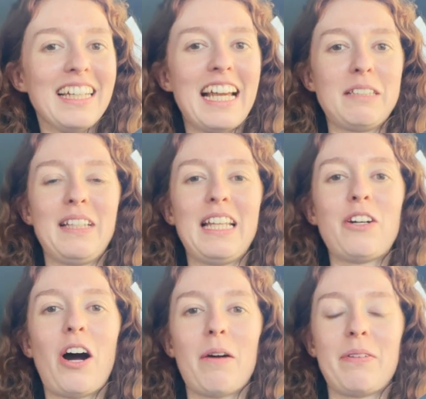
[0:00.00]
Accidentally
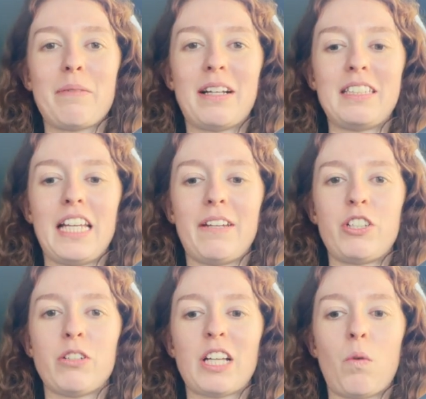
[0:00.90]
got up and they were about to leave and she
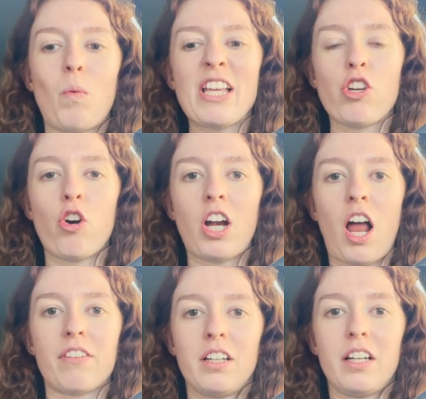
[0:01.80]
was like, where's your
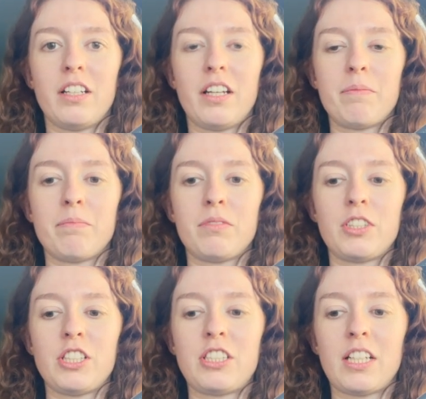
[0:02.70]
gloves? And um,
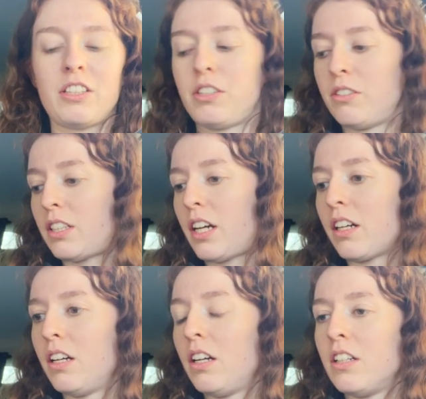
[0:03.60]
she said, she was like,
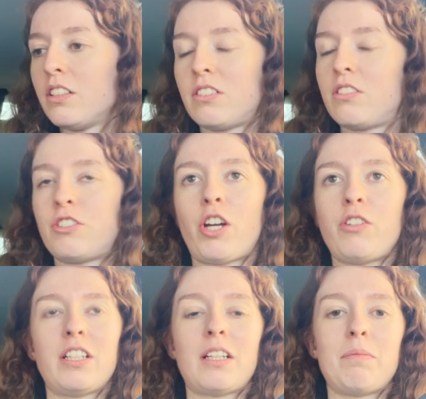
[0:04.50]
showed
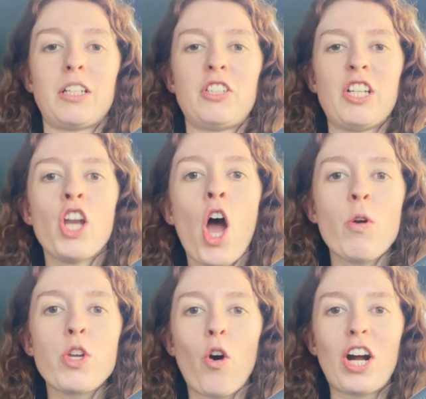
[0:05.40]
her something. She said, no,
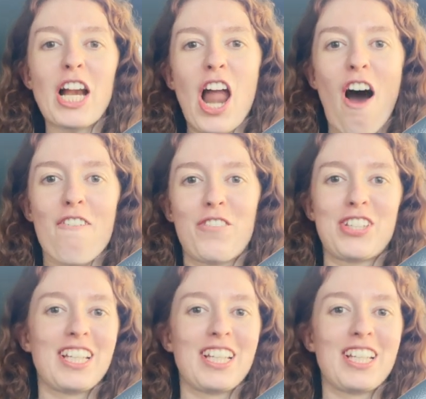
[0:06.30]
your gloves.